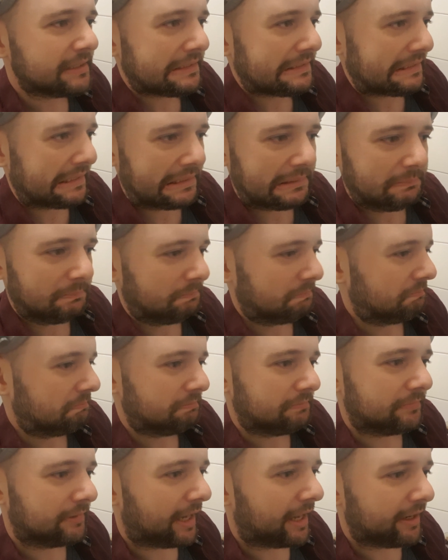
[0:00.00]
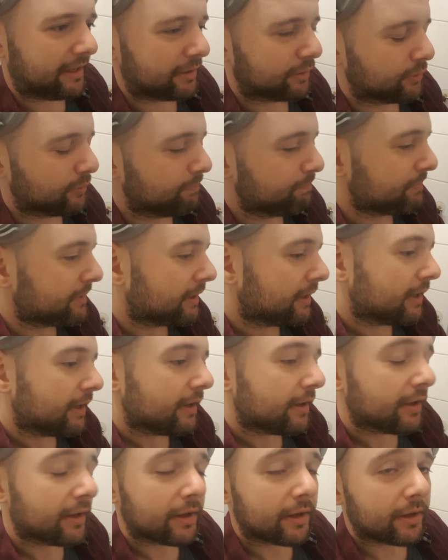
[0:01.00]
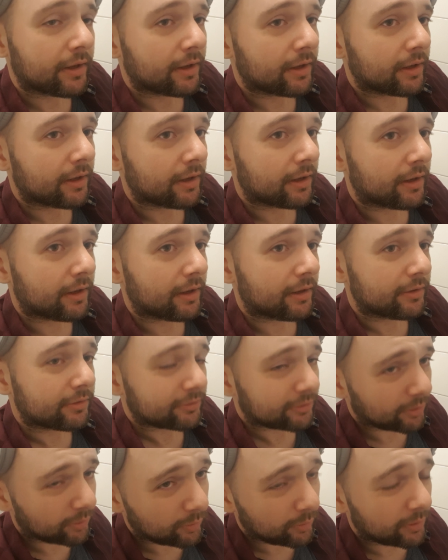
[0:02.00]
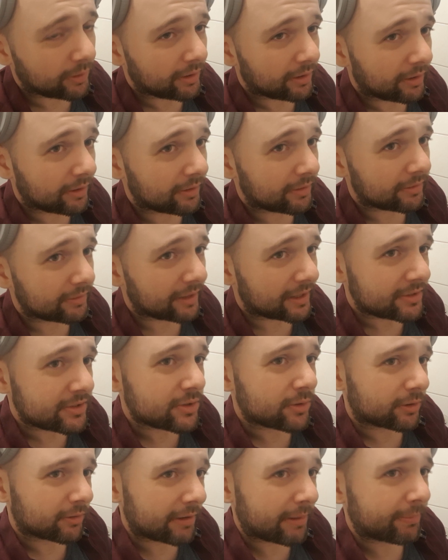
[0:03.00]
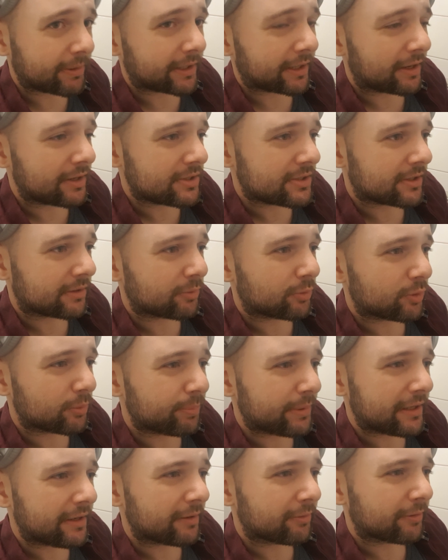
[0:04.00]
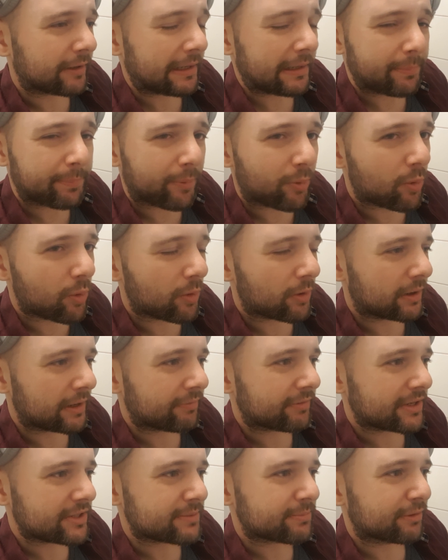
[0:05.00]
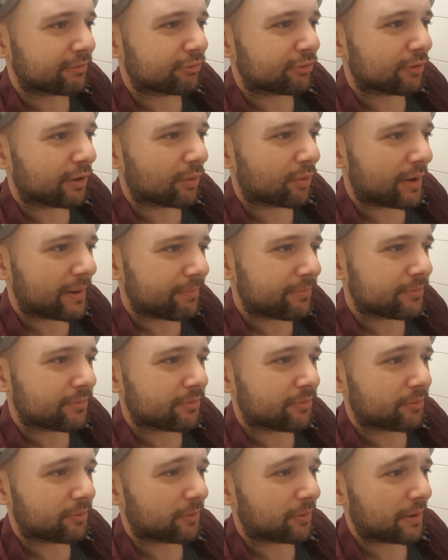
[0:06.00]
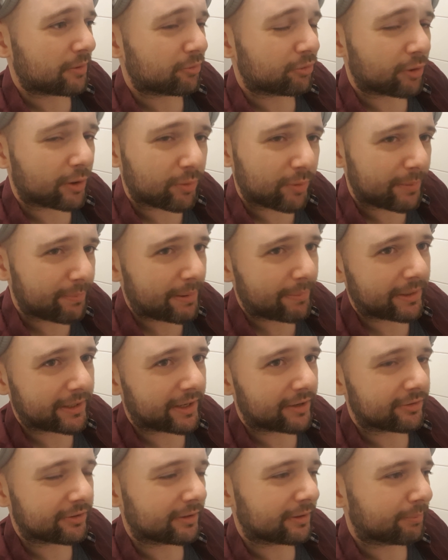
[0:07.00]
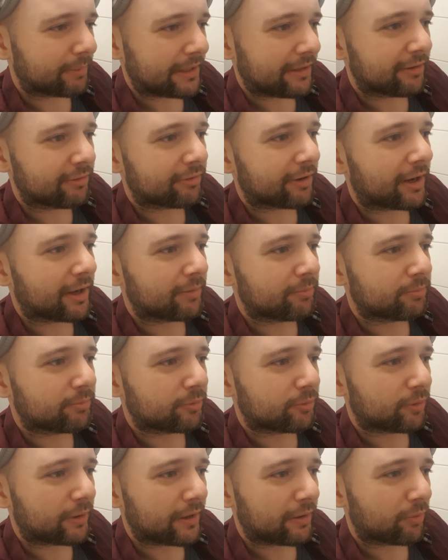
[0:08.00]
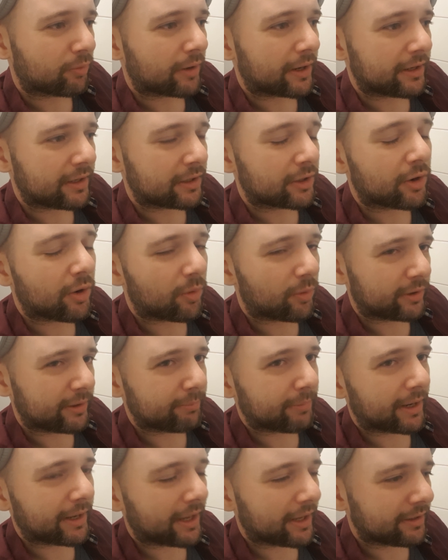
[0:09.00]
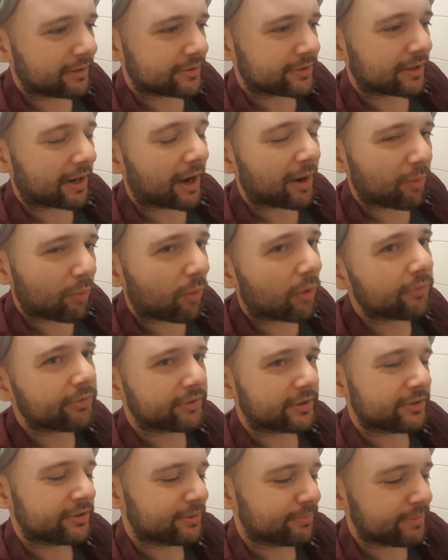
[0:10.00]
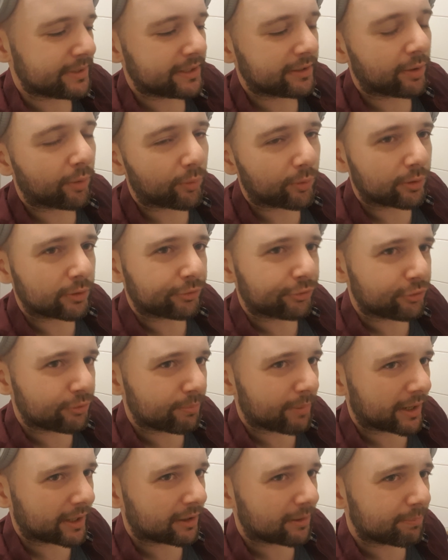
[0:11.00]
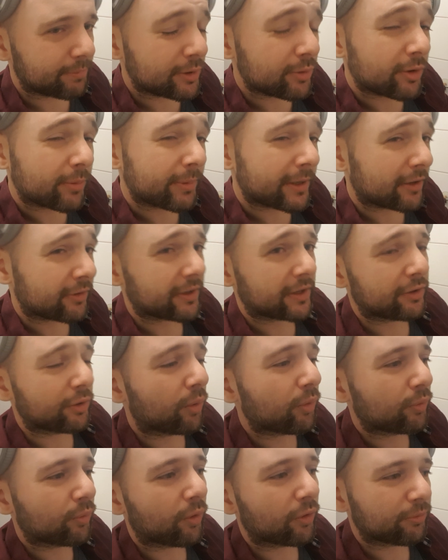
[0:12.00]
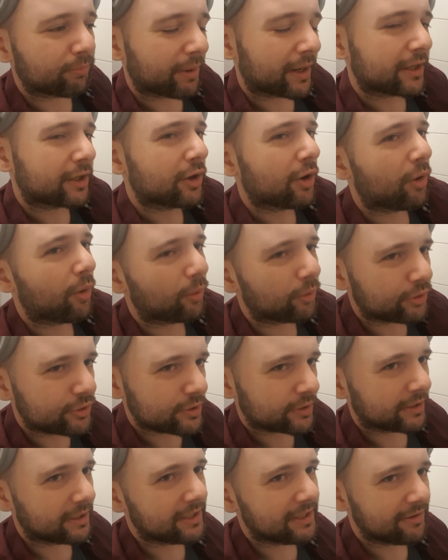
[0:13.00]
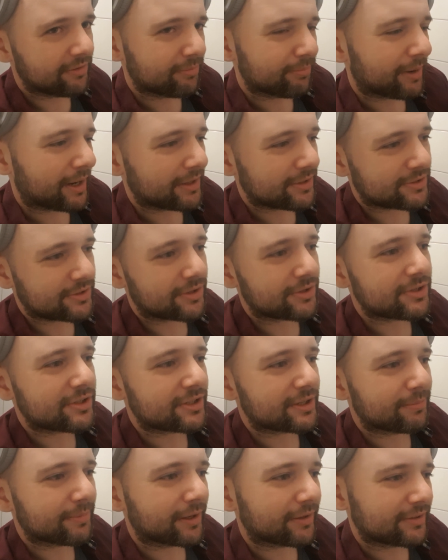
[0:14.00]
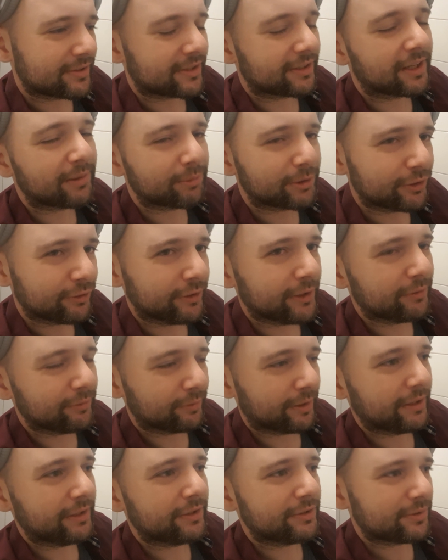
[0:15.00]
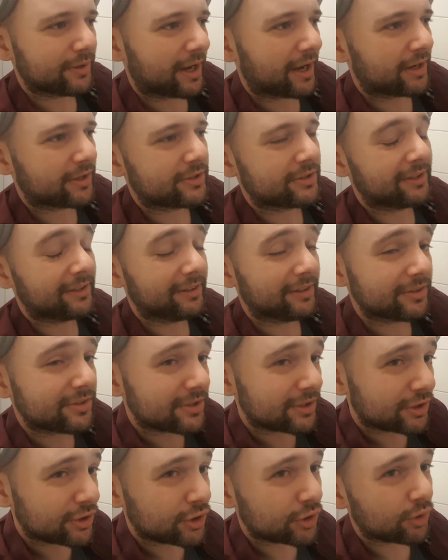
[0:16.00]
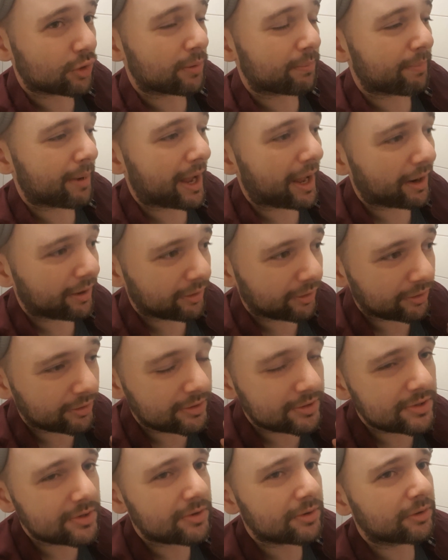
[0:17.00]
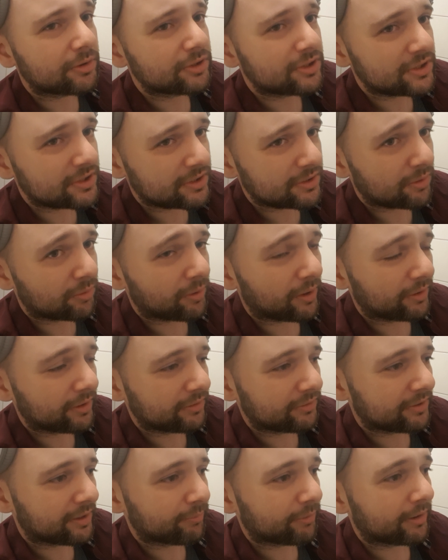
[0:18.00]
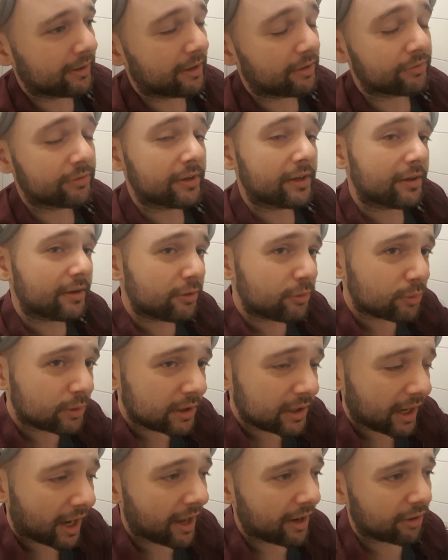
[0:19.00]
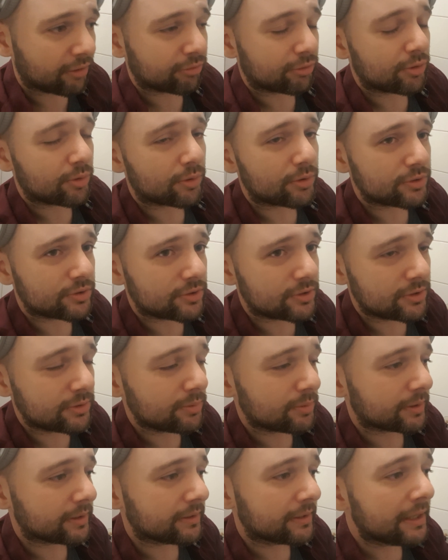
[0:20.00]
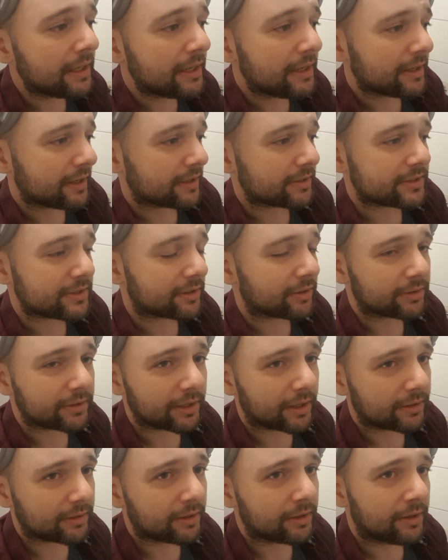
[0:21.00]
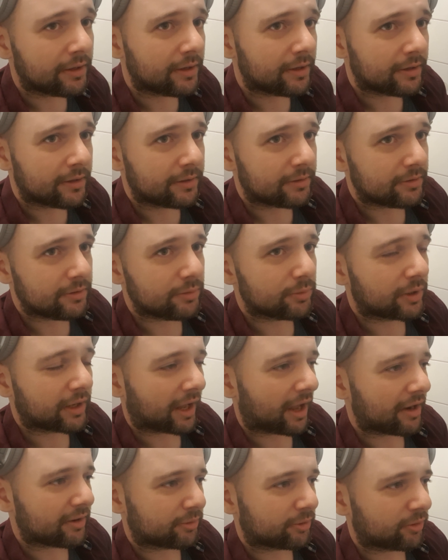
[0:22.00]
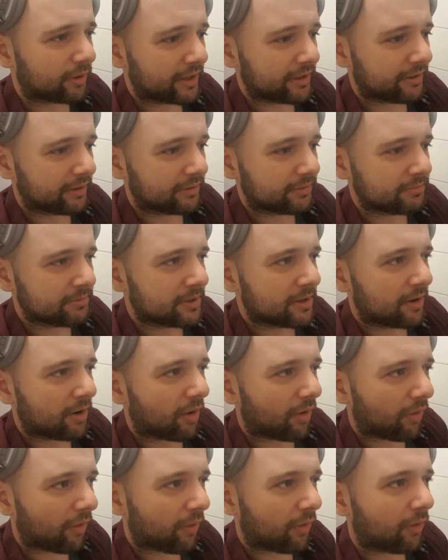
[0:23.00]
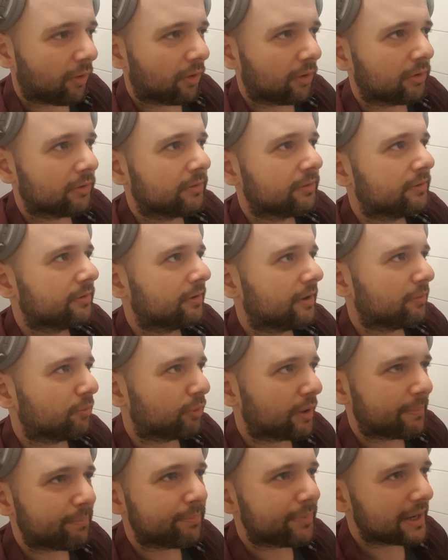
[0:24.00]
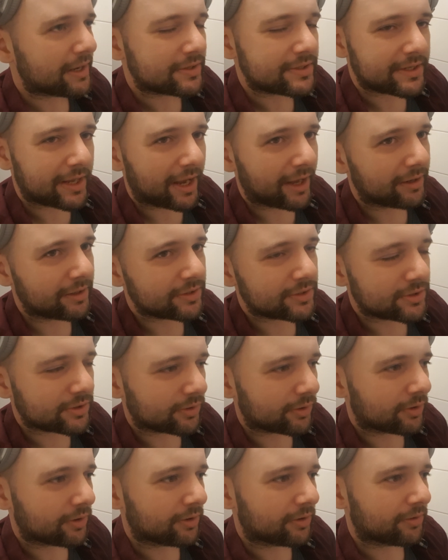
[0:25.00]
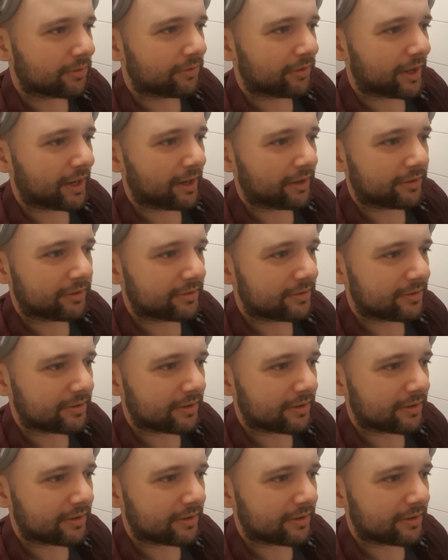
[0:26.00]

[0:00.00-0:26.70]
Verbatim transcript: yeah, anywho. So that sort of application would be a really poor investment for a web application. I mean, if I'm writing code in my editor, I want it to be local to my computer, because I don't want my code to leave my system until I'm good and ready to actually, in a secure manner, run it somewhere else. You can, of course, do it. It's not that you can't create an all web-based editor that